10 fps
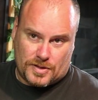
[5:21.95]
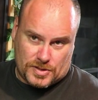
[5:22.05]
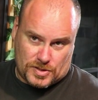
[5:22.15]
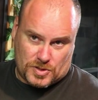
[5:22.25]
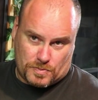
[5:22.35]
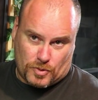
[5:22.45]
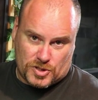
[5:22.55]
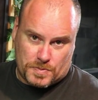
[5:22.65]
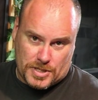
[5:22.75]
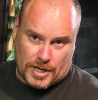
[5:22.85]
This is
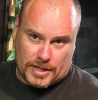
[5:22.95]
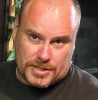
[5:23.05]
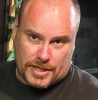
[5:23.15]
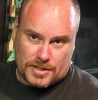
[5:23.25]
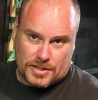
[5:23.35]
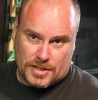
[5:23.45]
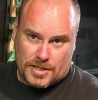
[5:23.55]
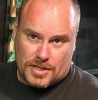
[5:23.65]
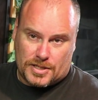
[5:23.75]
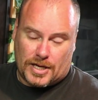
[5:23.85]
supposed to be Yante.
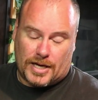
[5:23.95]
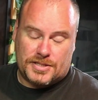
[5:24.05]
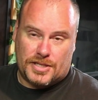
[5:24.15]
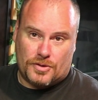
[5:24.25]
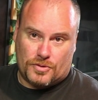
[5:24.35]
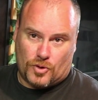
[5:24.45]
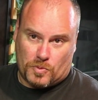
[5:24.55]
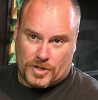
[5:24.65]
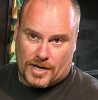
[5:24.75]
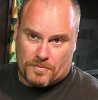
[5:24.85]
Yante don't
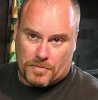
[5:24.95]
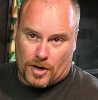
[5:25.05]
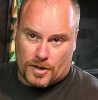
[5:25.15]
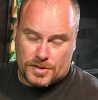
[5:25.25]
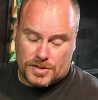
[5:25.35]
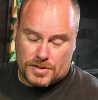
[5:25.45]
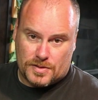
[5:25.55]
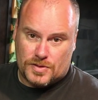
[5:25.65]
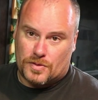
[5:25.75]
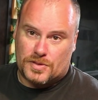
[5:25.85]
normally have bars,
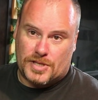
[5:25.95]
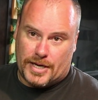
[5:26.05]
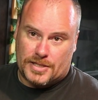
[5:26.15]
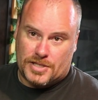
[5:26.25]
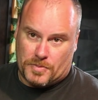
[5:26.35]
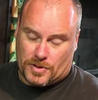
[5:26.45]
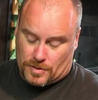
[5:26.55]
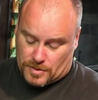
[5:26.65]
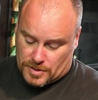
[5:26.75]
so it's atypical.